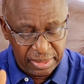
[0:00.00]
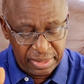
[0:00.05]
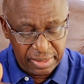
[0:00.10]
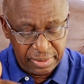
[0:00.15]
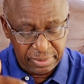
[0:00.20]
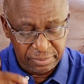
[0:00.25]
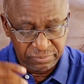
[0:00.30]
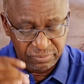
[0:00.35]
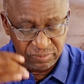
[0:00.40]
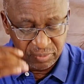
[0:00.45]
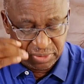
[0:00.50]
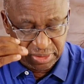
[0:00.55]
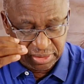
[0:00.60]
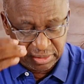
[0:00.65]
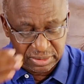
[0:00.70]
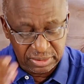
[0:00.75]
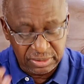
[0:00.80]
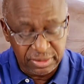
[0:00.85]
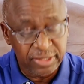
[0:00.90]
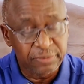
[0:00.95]
um,
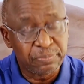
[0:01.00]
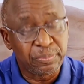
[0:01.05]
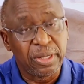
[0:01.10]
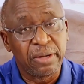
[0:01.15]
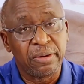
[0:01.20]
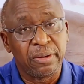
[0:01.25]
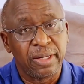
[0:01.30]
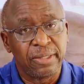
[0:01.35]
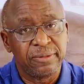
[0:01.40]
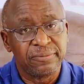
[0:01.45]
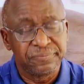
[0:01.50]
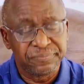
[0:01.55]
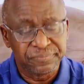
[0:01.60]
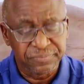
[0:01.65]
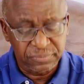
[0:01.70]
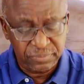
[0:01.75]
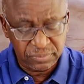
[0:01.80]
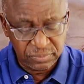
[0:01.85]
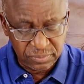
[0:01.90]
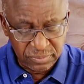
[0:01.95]
this great power
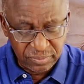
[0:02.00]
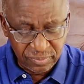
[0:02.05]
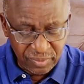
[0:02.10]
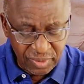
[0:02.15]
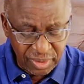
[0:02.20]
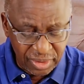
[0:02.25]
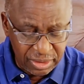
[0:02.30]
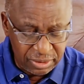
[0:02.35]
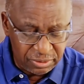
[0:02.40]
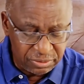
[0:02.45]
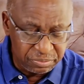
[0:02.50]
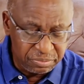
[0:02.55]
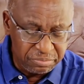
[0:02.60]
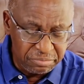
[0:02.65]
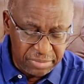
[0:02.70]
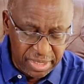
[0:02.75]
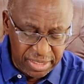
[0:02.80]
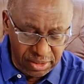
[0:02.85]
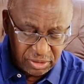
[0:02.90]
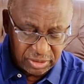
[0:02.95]

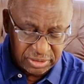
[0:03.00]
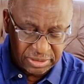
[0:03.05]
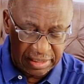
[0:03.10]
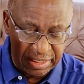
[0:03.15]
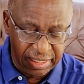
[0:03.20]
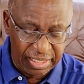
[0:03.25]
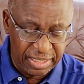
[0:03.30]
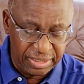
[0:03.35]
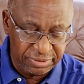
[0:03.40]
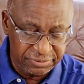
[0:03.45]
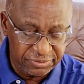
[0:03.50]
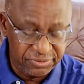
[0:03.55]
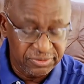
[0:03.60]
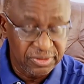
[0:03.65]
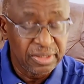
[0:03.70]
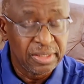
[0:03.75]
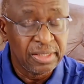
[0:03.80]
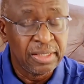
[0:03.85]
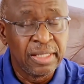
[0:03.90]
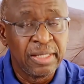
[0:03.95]
made us alive.
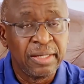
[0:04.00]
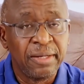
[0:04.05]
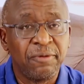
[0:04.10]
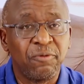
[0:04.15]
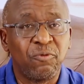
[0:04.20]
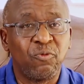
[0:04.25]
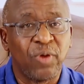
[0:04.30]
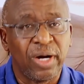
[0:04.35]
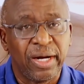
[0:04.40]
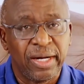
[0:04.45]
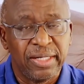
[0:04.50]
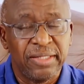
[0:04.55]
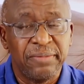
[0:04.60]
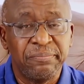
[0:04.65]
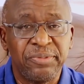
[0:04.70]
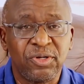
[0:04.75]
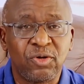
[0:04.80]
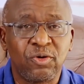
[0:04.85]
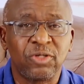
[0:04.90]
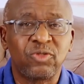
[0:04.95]
Why?
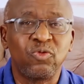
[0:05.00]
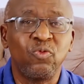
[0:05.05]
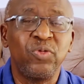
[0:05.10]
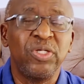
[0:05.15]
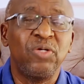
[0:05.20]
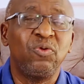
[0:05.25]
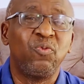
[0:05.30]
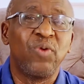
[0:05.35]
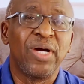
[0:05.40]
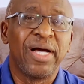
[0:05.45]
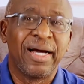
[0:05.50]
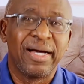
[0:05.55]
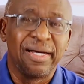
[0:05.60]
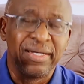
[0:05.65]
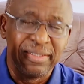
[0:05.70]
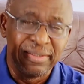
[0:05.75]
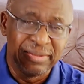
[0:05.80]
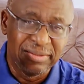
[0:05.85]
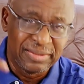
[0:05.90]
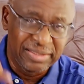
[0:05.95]
Because we were
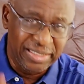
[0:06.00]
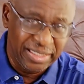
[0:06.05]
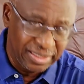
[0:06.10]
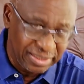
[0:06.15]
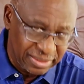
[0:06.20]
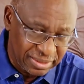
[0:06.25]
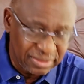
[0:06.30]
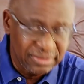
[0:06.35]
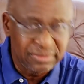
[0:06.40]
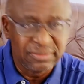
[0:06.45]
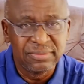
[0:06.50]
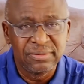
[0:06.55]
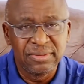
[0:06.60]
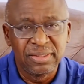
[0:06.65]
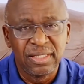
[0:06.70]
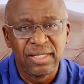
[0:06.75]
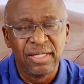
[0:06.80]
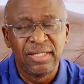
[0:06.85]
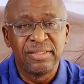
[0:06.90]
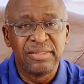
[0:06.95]
dead,
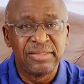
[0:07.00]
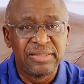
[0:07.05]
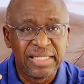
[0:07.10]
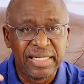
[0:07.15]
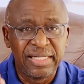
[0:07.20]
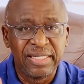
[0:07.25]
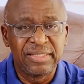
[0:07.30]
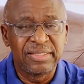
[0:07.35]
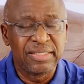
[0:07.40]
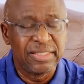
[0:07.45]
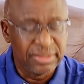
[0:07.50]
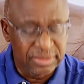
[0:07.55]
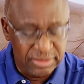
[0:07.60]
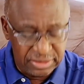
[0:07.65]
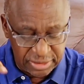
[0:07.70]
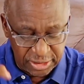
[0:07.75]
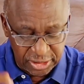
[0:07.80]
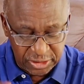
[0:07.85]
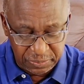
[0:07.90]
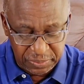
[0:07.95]
dead in
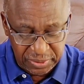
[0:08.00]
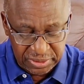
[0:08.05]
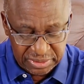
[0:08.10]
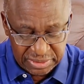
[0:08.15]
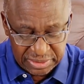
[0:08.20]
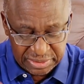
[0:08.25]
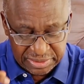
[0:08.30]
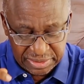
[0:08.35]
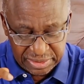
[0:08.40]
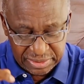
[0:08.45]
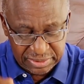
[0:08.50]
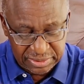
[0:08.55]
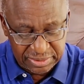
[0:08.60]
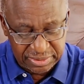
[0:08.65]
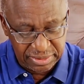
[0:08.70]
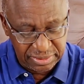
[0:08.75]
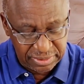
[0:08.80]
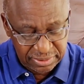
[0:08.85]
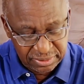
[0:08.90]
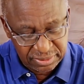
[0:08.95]
trespasses and
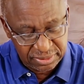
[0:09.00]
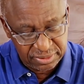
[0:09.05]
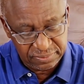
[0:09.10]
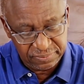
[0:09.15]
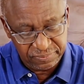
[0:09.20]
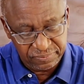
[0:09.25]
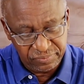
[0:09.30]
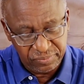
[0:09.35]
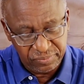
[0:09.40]
sins